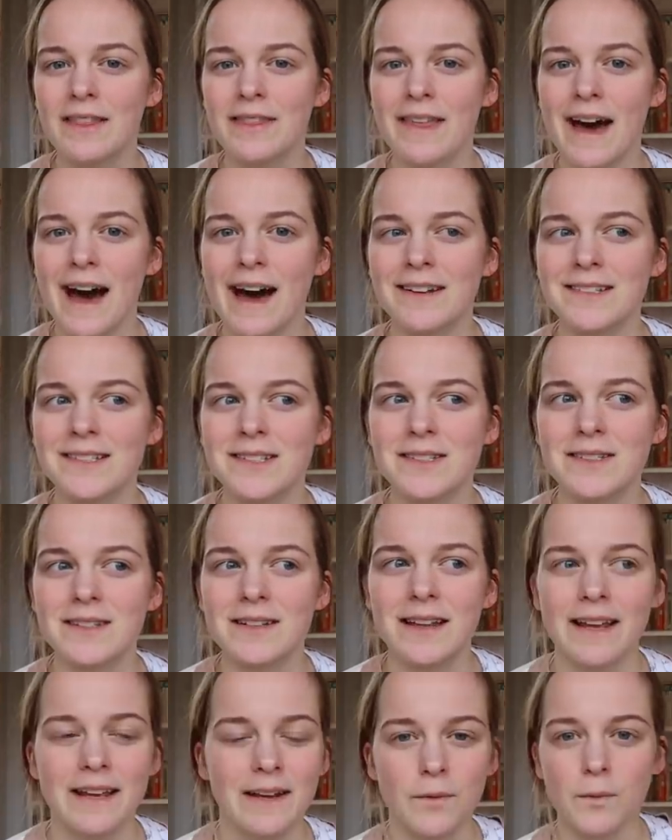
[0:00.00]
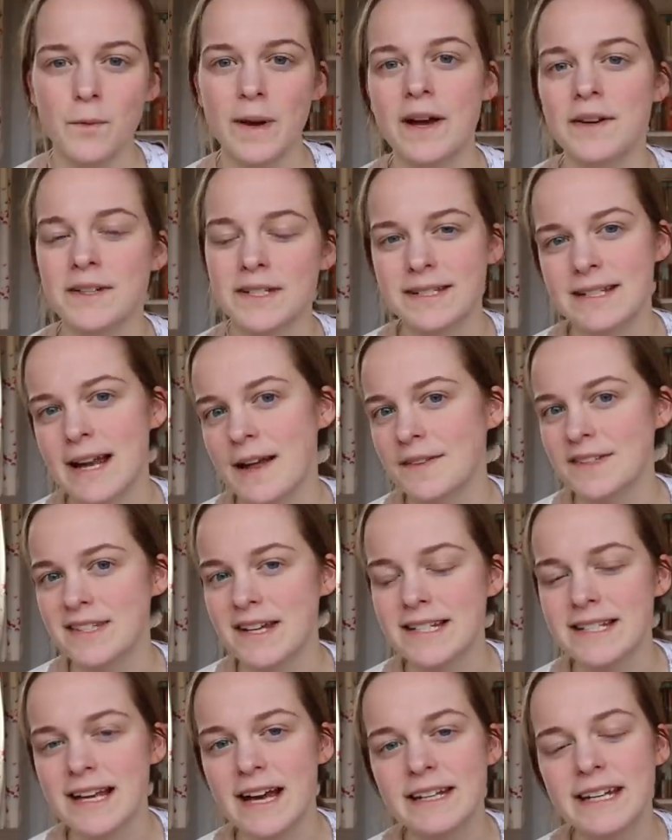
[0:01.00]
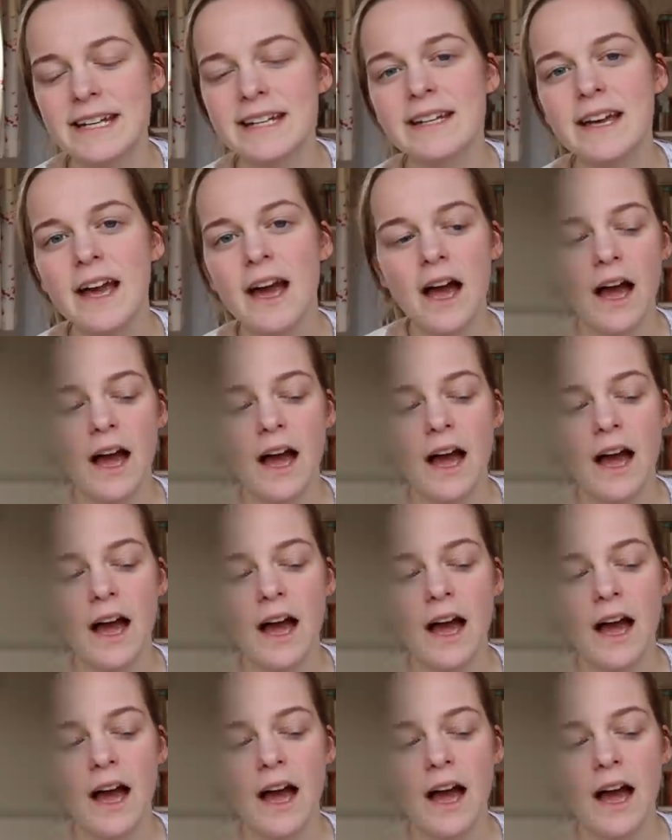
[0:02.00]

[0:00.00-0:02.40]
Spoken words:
that like we understand the Titanic.